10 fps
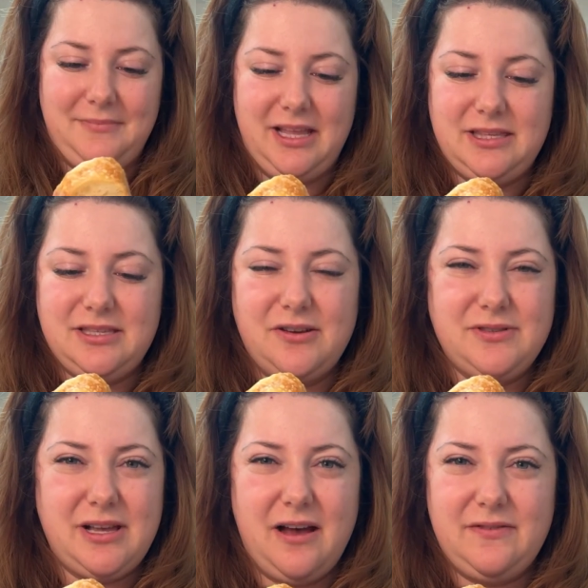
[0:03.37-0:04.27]
It's so
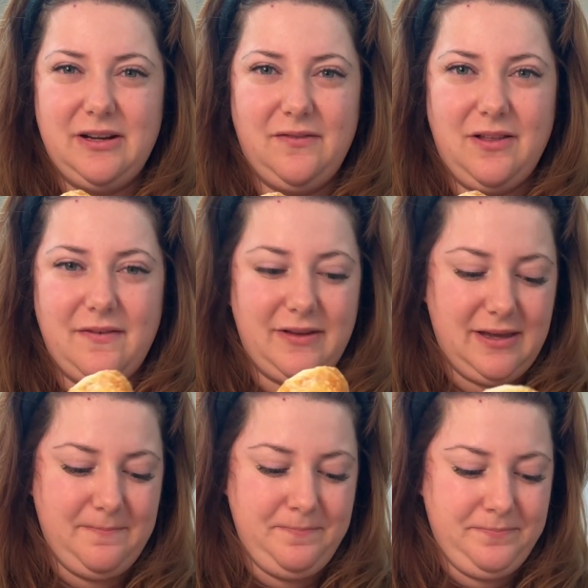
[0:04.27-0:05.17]
soft and
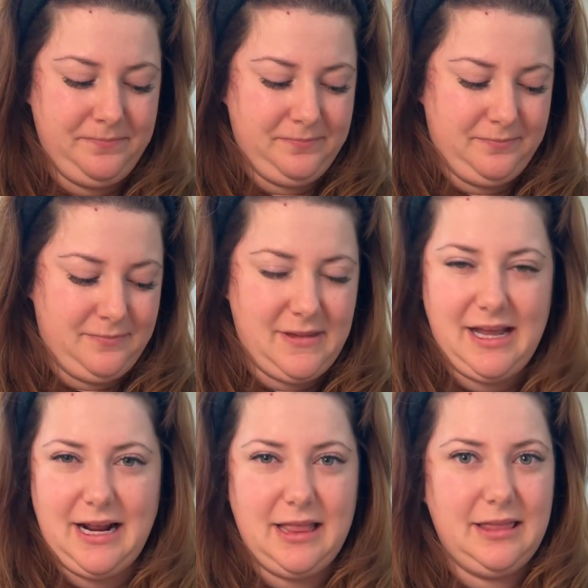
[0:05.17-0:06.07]
fluffy,
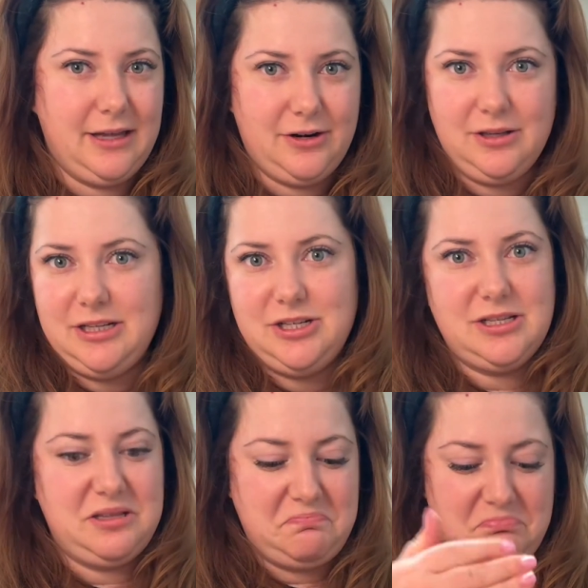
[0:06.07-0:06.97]
and I literally just
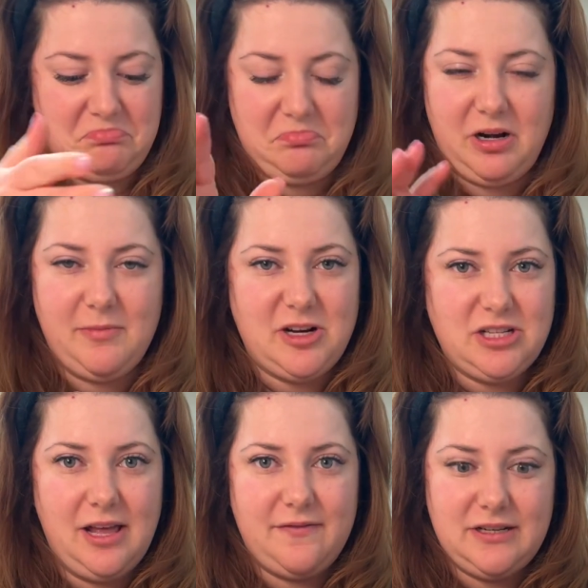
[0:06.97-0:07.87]
pretty much
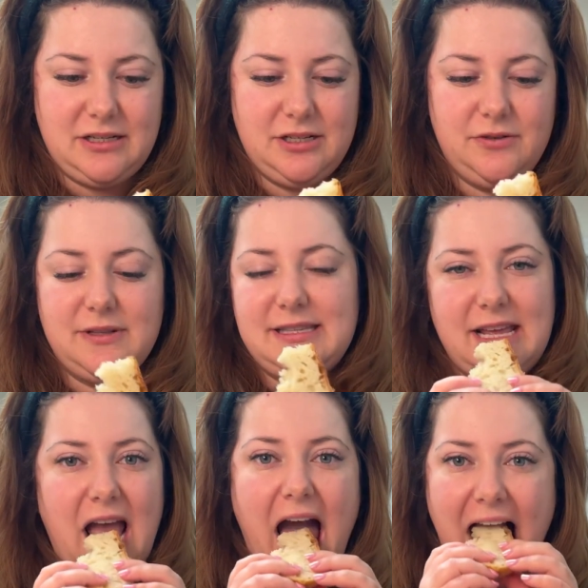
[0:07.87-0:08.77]
left it to do its thing.